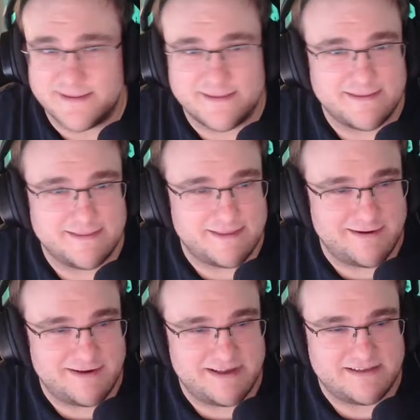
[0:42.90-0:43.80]

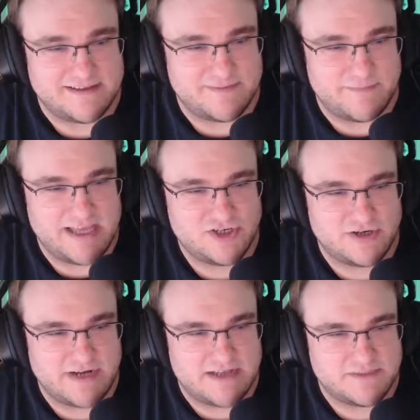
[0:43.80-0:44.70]
There he is, major
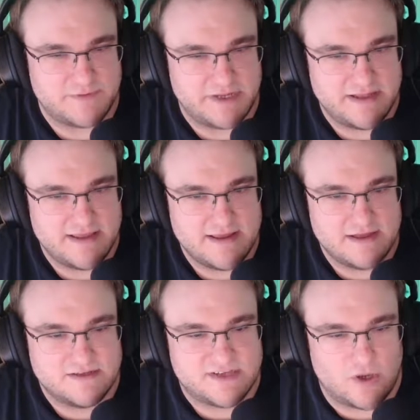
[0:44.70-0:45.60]
announcement.
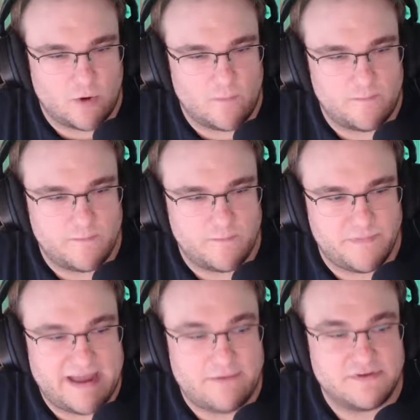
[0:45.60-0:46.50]
So
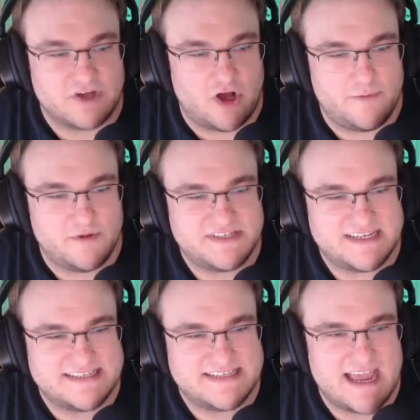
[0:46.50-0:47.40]
that was almost
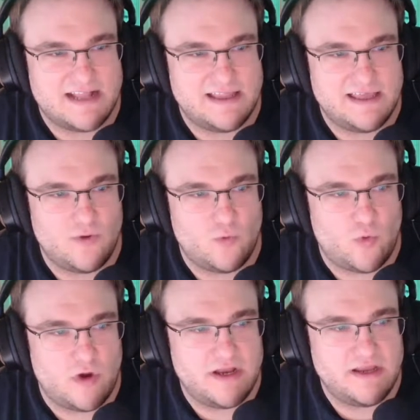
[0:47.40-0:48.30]
exactly
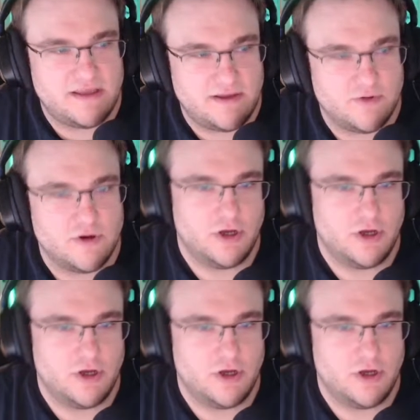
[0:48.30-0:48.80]
1 year ago.